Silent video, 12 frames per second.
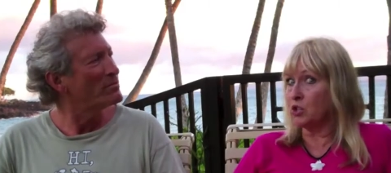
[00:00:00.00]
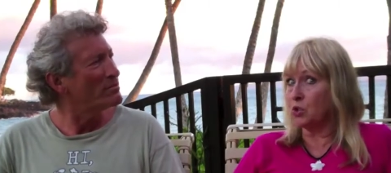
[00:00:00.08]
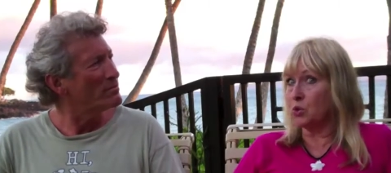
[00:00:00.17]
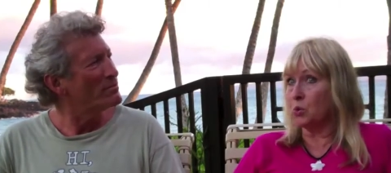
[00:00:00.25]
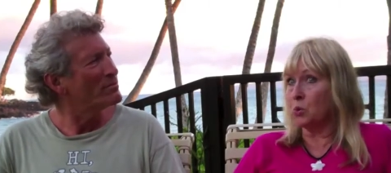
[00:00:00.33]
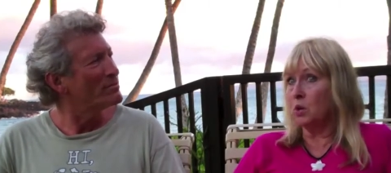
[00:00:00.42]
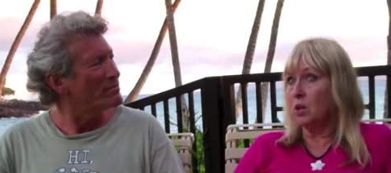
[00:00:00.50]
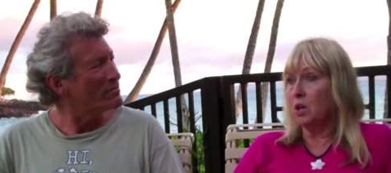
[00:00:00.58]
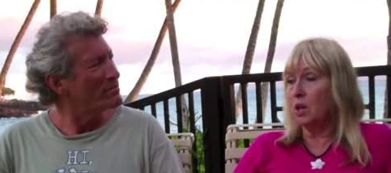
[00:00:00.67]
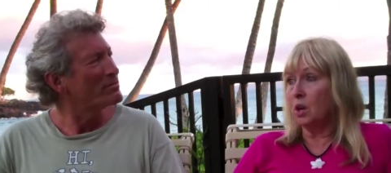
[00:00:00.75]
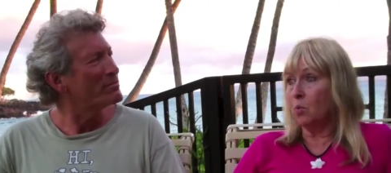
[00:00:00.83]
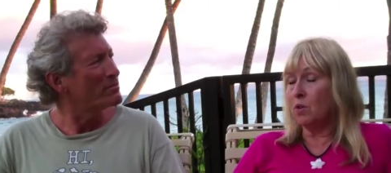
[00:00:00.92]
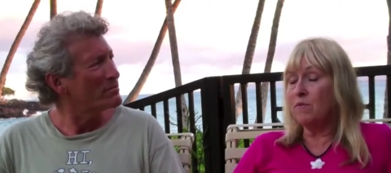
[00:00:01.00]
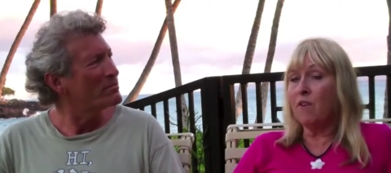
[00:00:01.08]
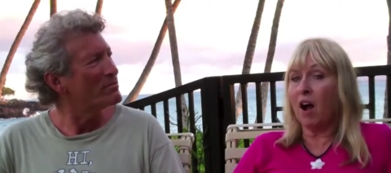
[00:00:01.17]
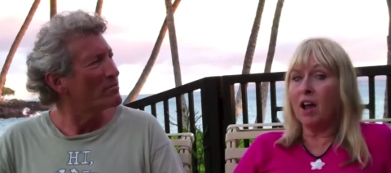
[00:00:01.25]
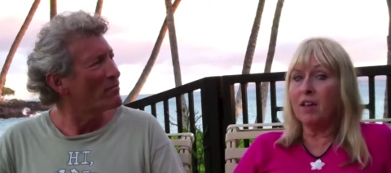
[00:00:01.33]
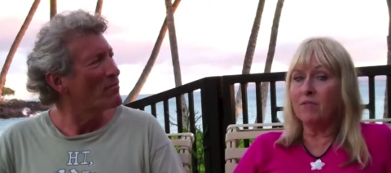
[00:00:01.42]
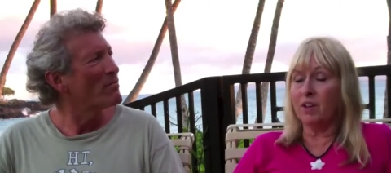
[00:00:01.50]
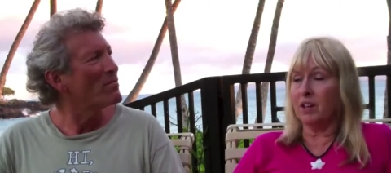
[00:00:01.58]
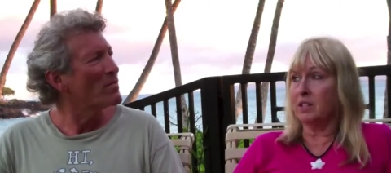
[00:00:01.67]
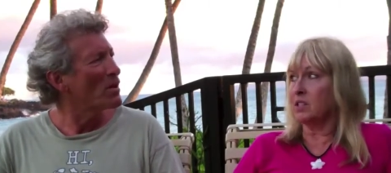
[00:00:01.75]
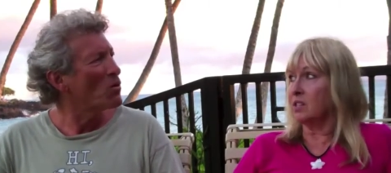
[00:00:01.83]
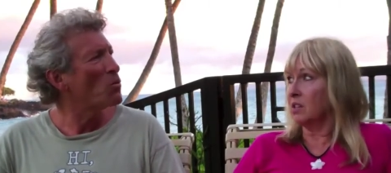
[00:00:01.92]
Speaker 1: to revive
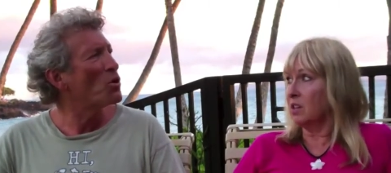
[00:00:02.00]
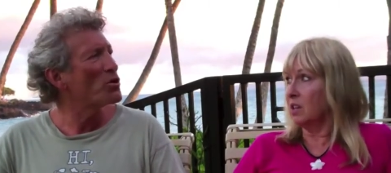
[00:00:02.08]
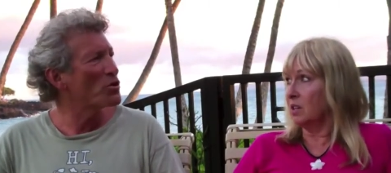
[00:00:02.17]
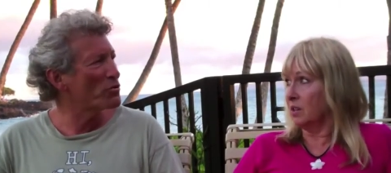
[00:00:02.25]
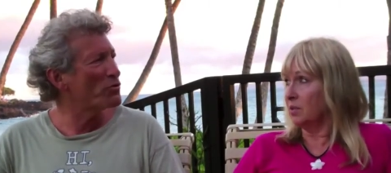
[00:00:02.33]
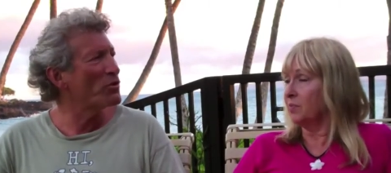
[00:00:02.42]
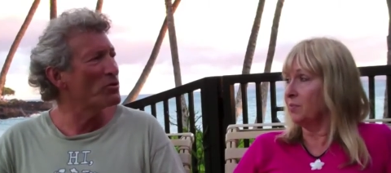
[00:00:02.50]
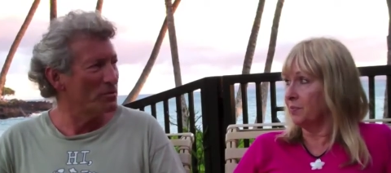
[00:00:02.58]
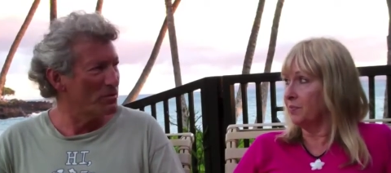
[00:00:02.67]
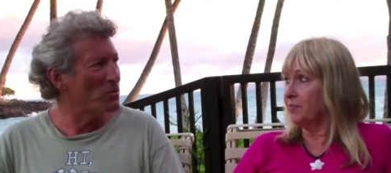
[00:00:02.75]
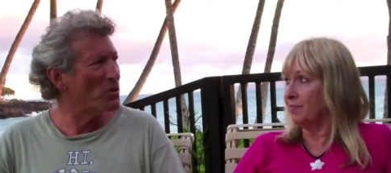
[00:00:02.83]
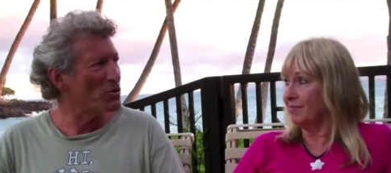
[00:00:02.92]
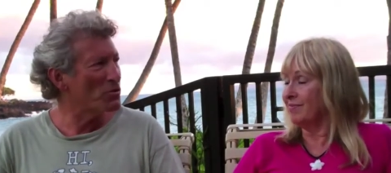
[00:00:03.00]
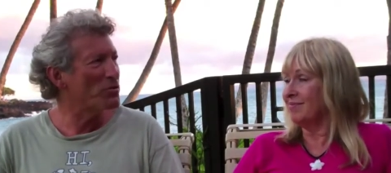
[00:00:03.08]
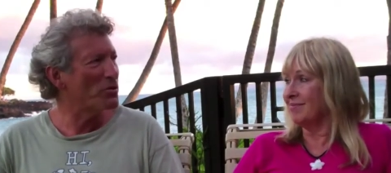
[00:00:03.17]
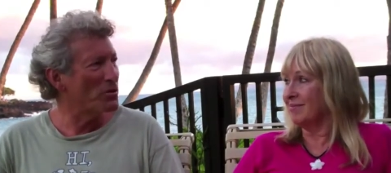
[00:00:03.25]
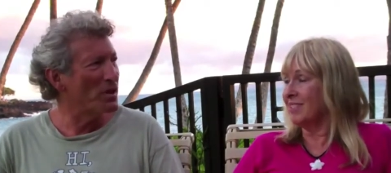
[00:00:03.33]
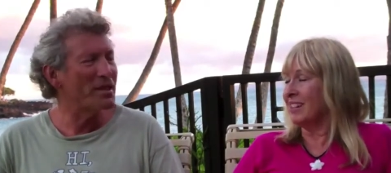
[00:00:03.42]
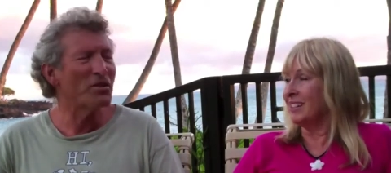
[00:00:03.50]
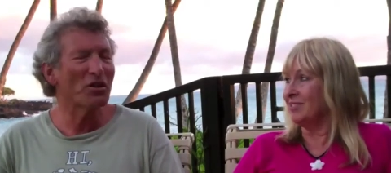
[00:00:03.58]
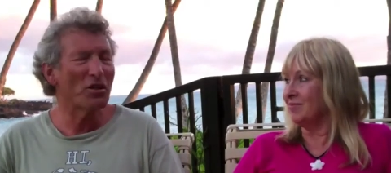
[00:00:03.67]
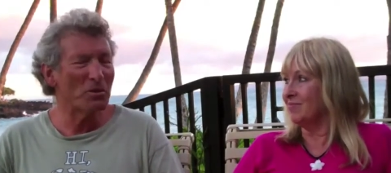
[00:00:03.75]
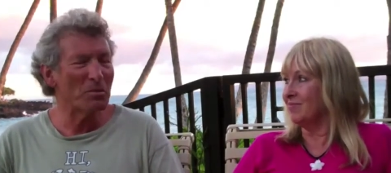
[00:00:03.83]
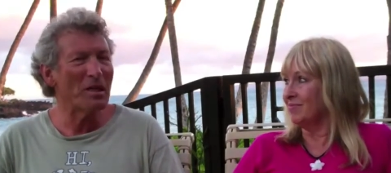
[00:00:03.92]
it.
Speaker 2: Wonderful. Wonderful. And you're
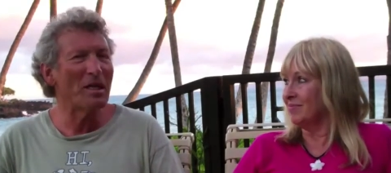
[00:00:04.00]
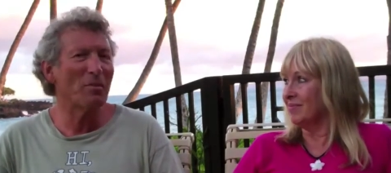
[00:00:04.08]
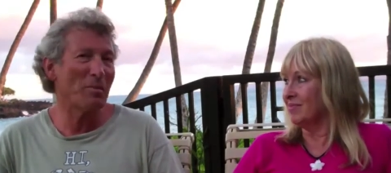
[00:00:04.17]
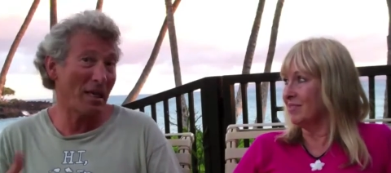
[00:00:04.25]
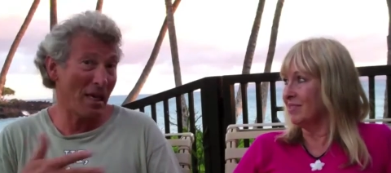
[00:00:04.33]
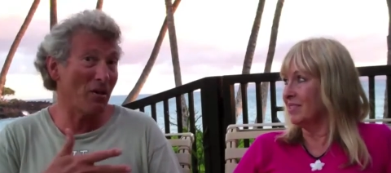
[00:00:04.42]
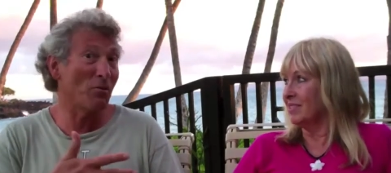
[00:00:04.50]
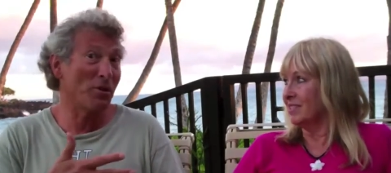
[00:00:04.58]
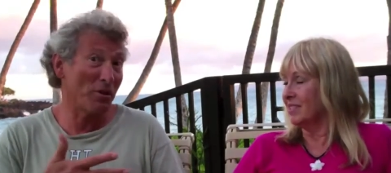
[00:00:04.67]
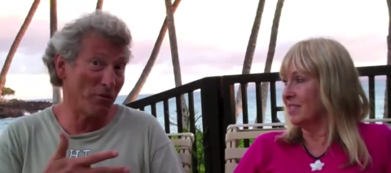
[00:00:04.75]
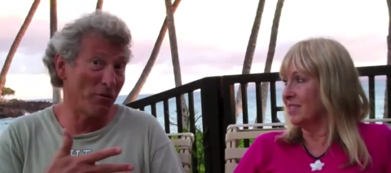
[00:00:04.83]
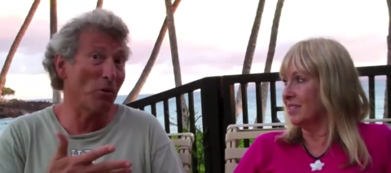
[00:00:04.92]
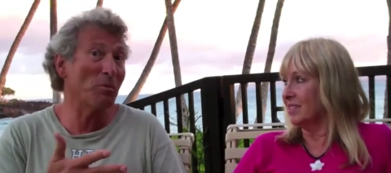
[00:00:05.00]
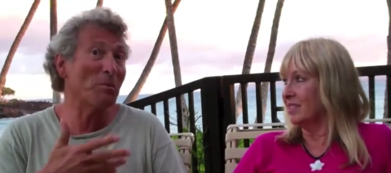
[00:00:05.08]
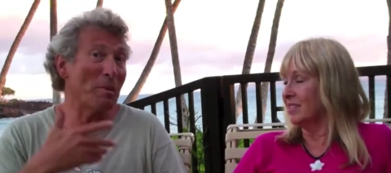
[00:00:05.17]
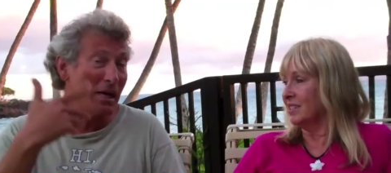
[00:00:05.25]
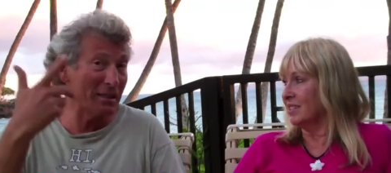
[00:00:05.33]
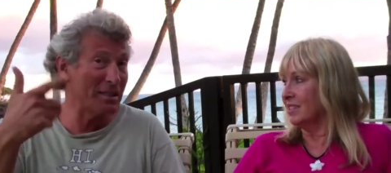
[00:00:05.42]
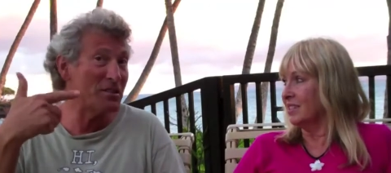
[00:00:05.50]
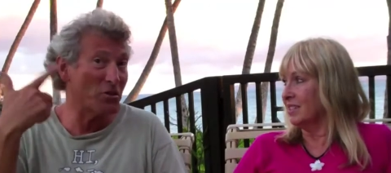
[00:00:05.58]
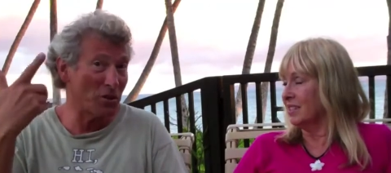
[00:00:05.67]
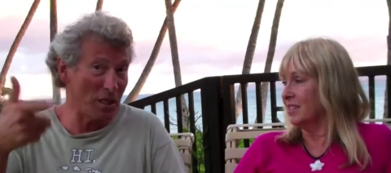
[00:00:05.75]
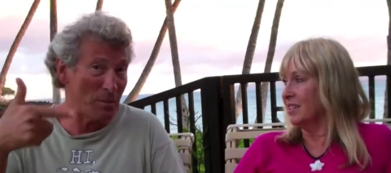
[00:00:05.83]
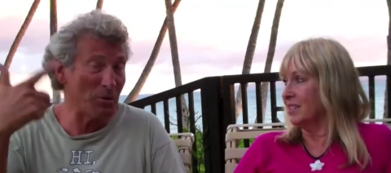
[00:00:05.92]
going to be coming out with a film about this, so
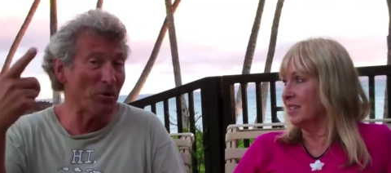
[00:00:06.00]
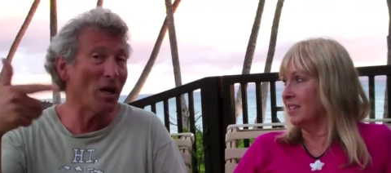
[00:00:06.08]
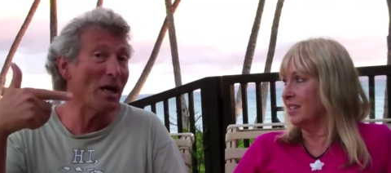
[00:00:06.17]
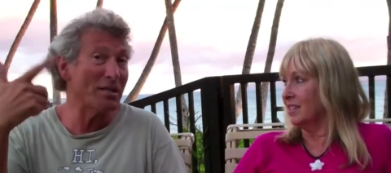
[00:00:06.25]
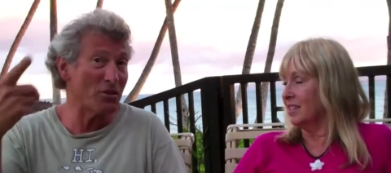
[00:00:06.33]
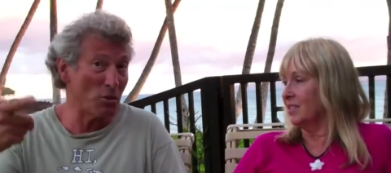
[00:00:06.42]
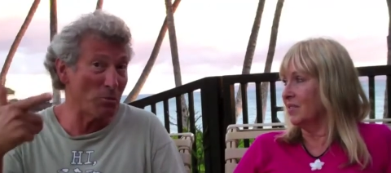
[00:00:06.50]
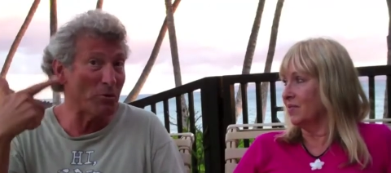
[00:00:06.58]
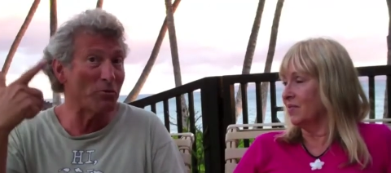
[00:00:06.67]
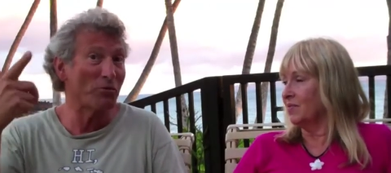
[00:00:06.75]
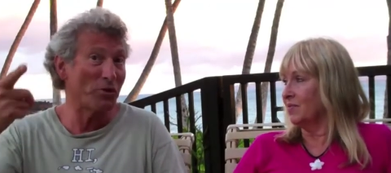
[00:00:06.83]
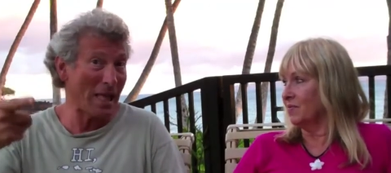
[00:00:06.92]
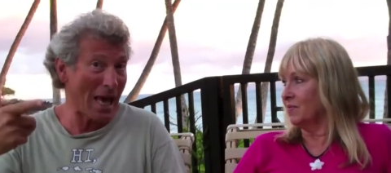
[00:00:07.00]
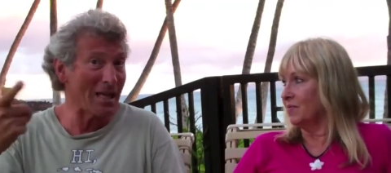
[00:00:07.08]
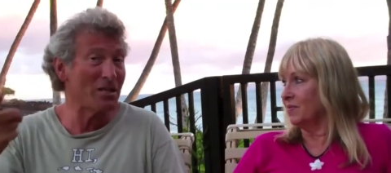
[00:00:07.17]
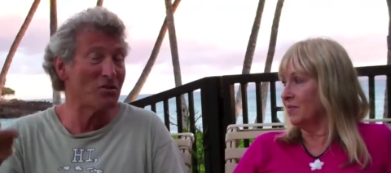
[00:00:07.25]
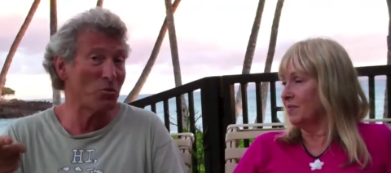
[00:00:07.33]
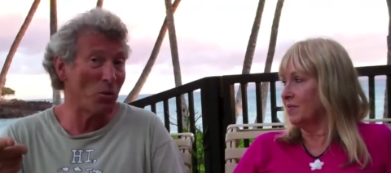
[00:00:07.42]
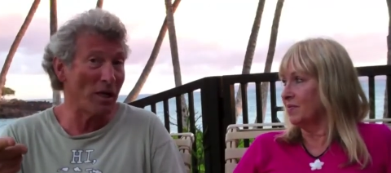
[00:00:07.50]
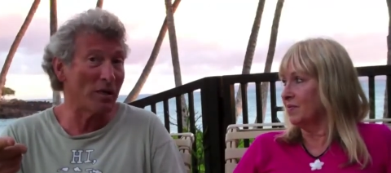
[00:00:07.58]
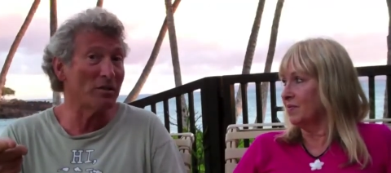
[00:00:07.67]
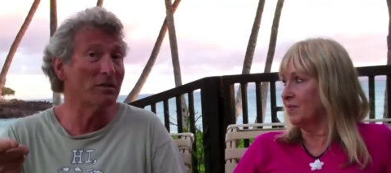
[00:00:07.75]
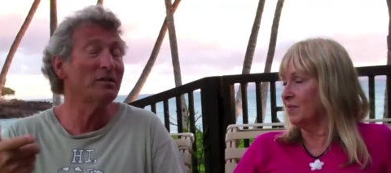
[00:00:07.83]
keep your eyes open for that as well.